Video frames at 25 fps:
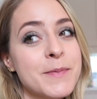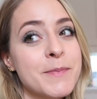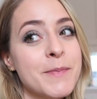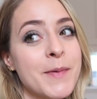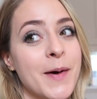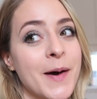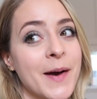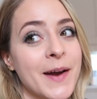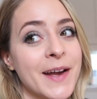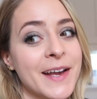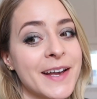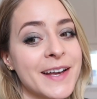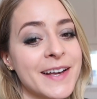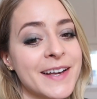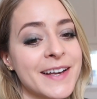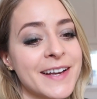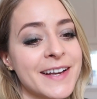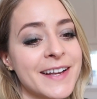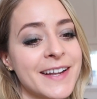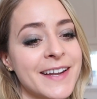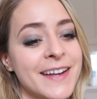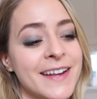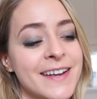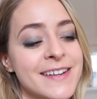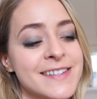Mike
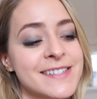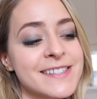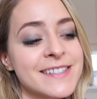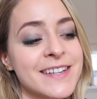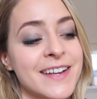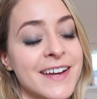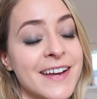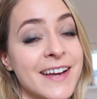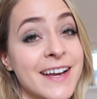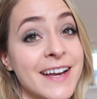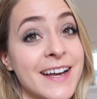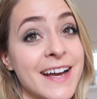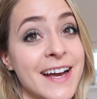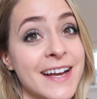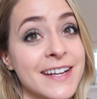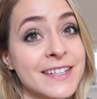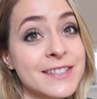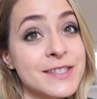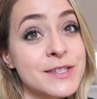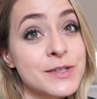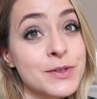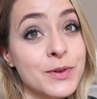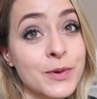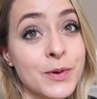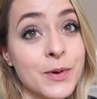last night and
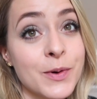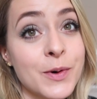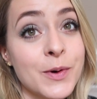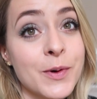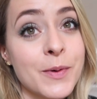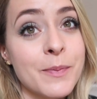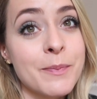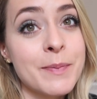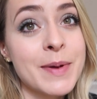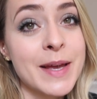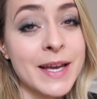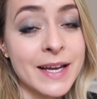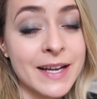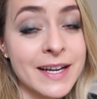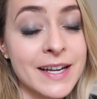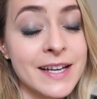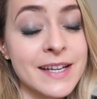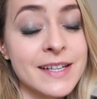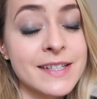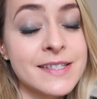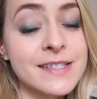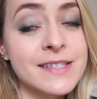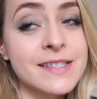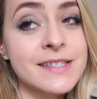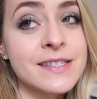saw
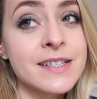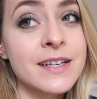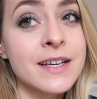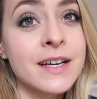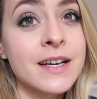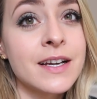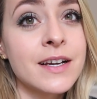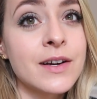Piglet's,